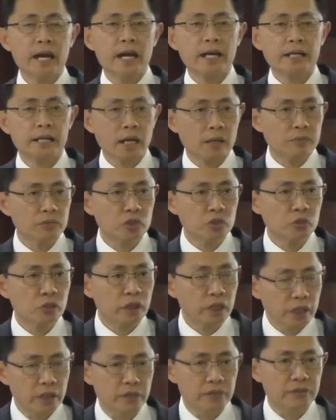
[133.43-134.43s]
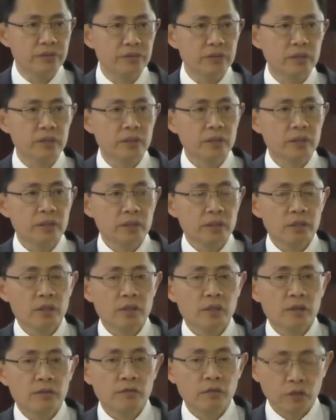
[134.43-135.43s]
I come to earth?
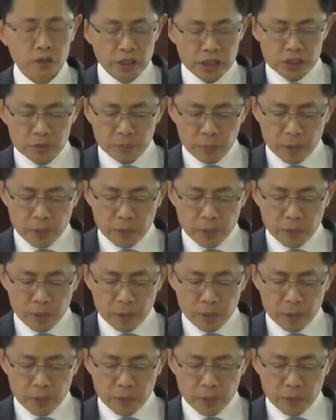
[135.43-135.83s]
For this